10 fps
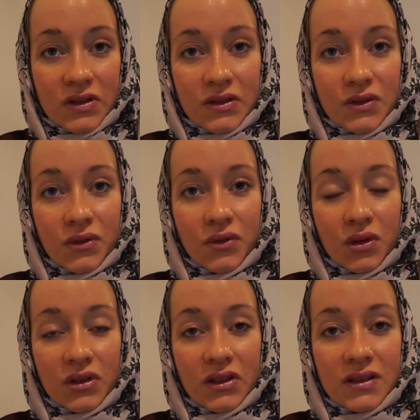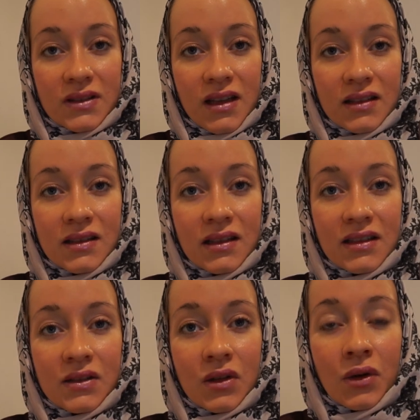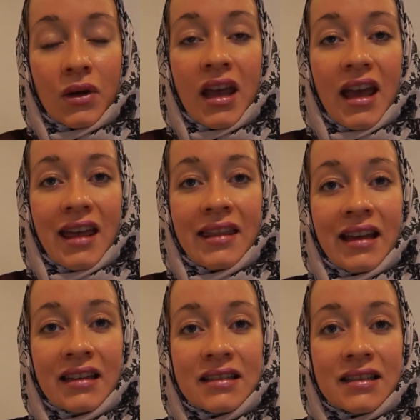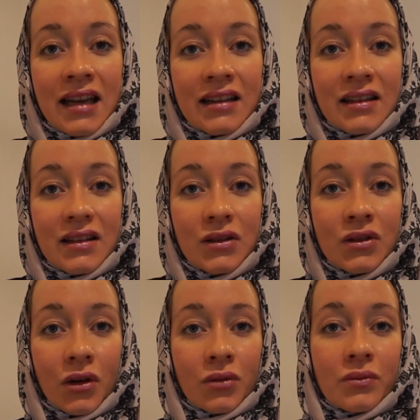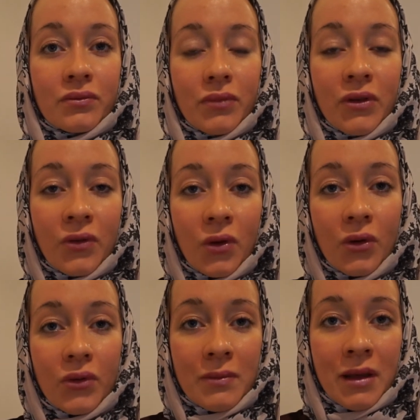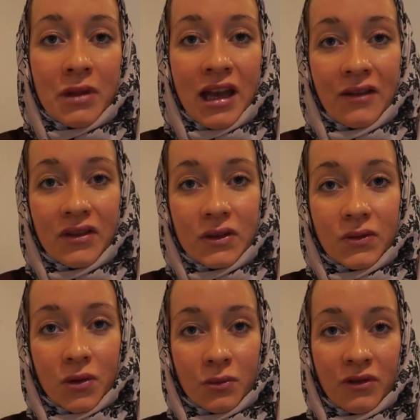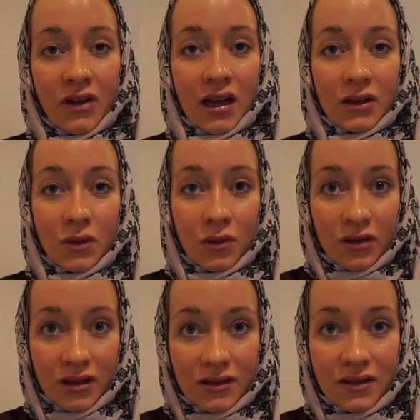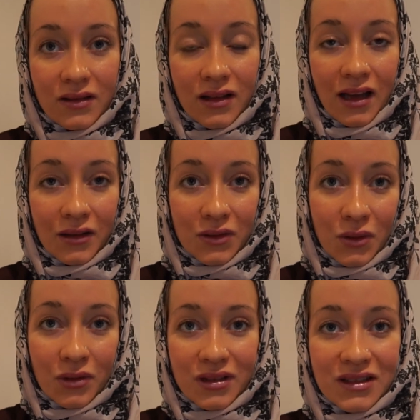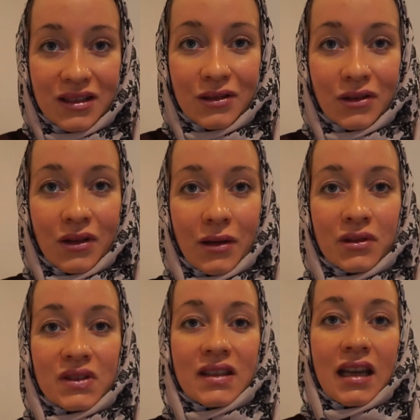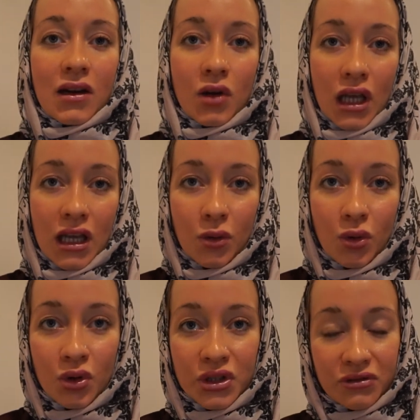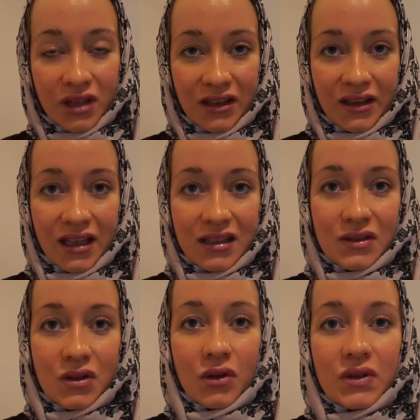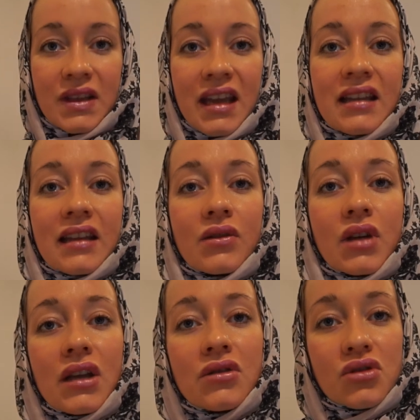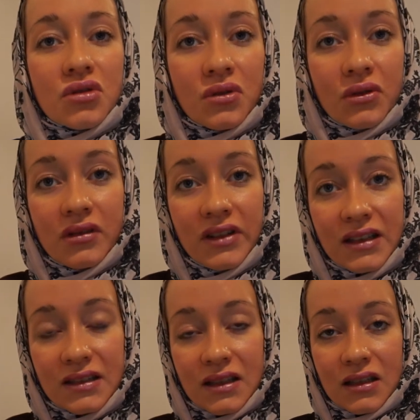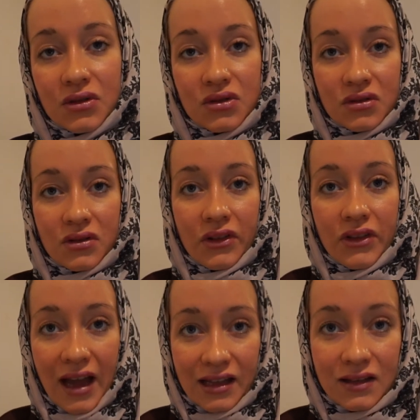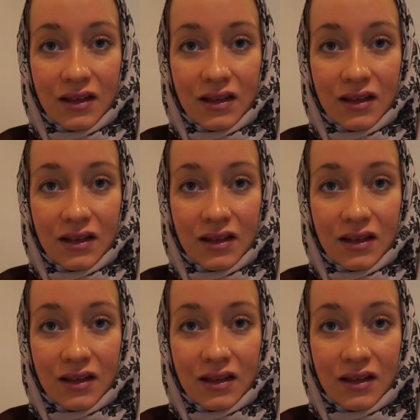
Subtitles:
and so forth are discussing this, you know, and that is that, you know, before we maybe have this form of authority, you know, that was saying, okay, ordering things, you know, saying that, okay, you should do this and you should do that.